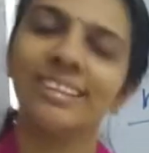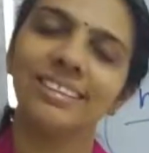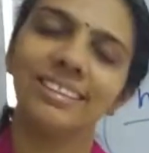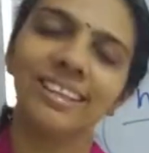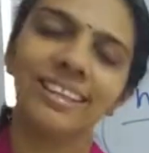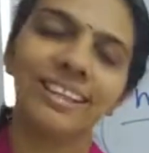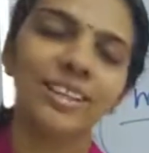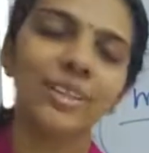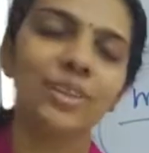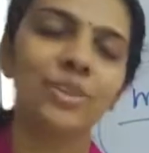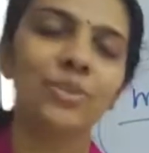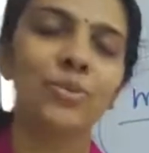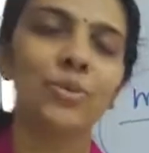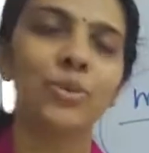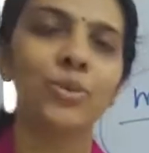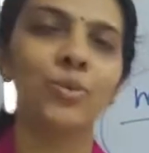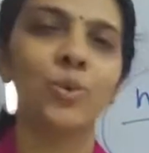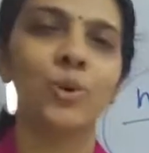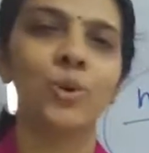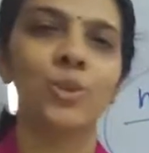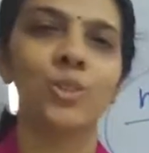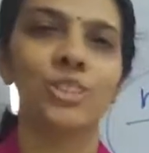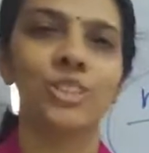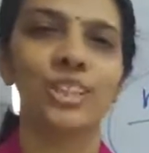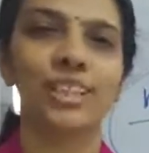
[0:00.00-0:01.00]
Thank you for
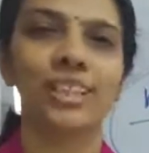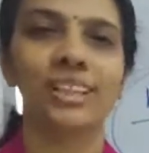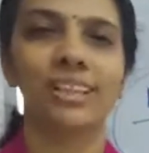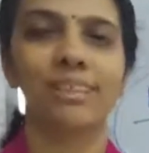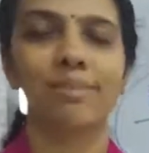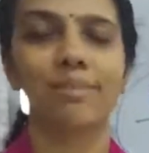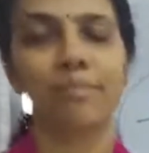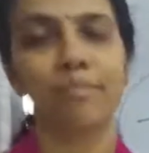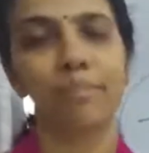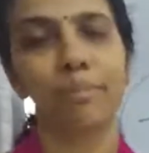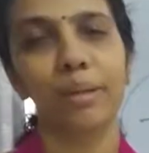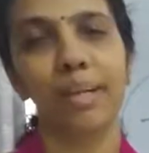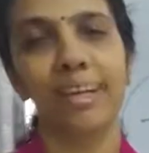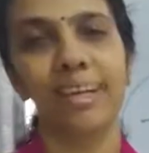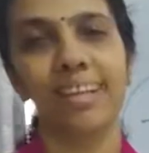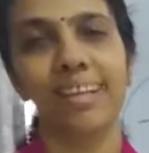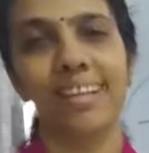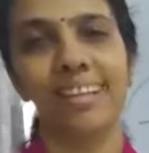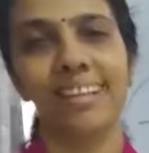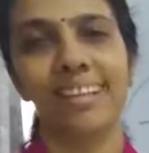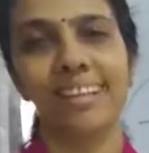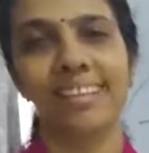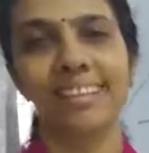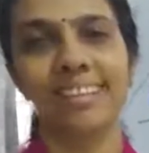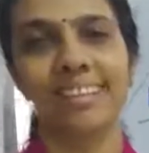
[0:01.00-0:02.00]
watching.
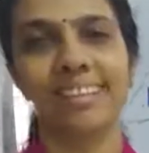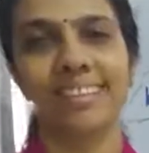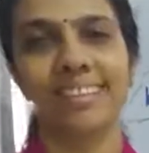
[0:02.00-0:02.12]
Bye.